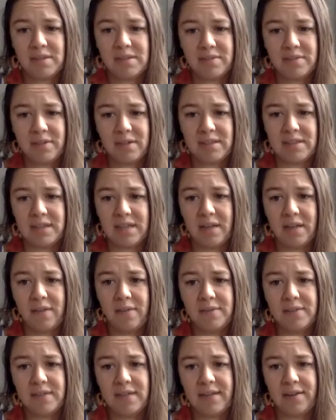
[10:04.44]
of
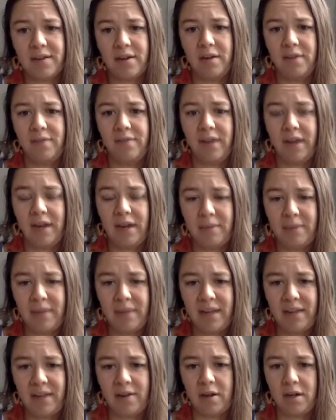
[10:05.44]
ourselves and our environment
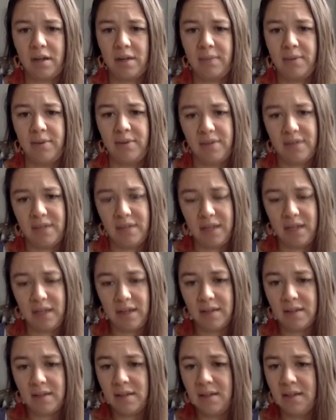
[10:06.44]
and our community
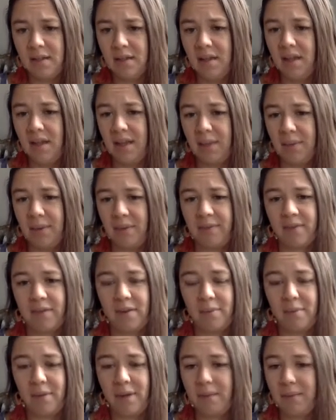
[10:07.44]
that we have
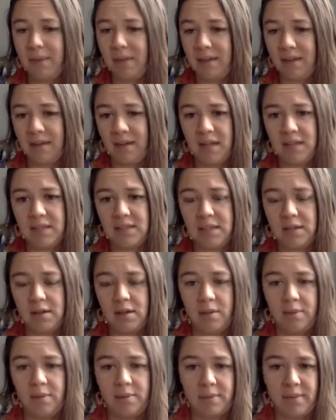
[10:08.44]
compartmentalized and
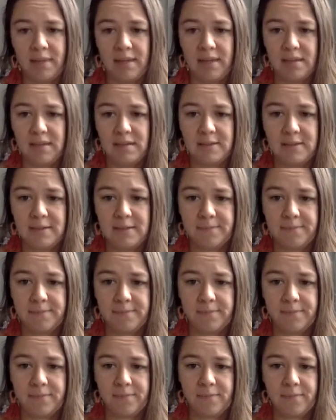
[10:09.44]
compromised.
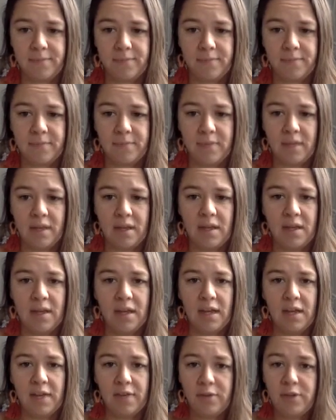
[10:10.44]

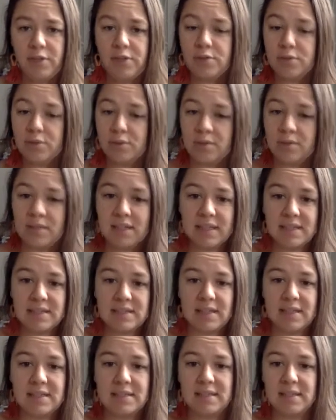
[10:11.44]
If we truly
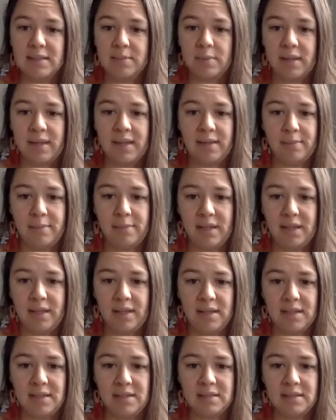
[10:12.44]
listen to the plant
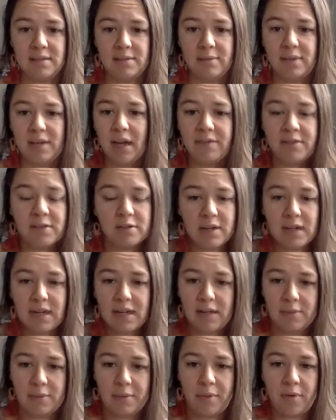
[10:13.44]
beings, we'd have to
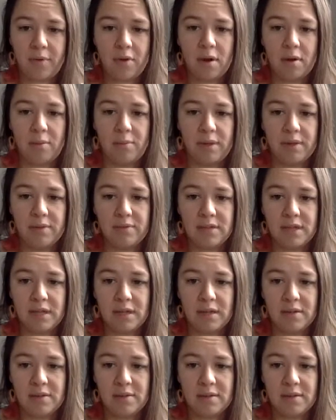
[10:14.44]
reckon with the harm we have
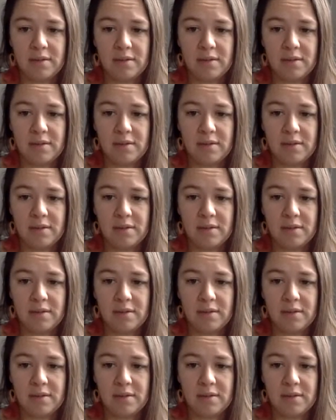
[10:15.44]
done.